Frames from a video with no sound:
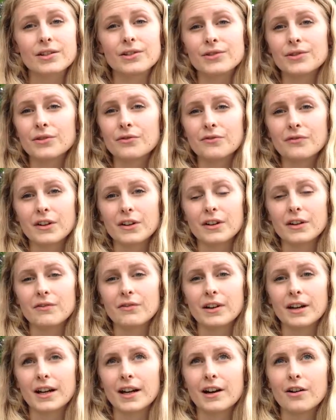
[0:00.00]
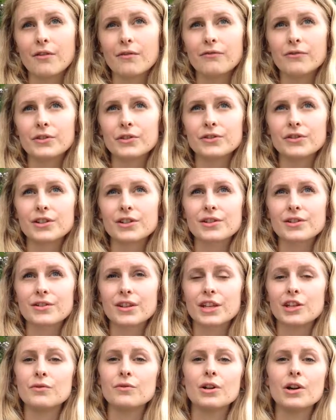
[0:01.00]
that's also very helpful,
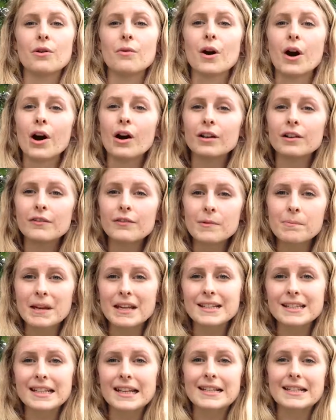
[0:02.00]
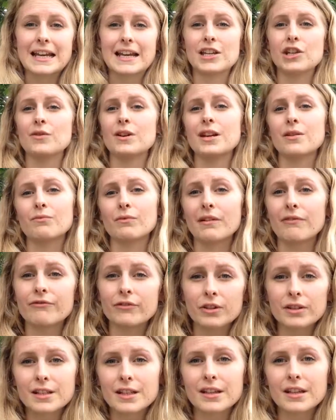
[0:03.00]
just so that you know all of the basics and you
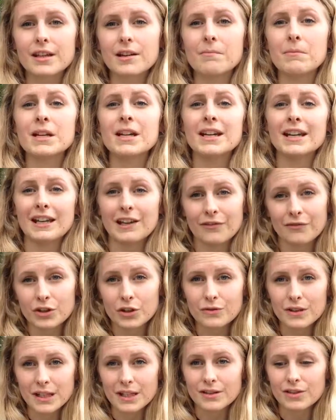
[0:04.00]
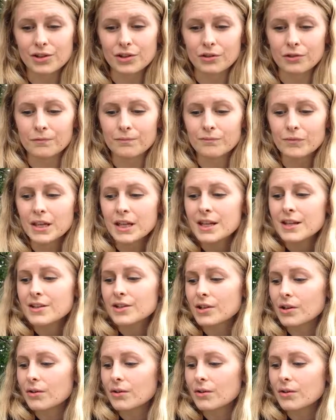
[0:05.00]
can refer to them if you need to.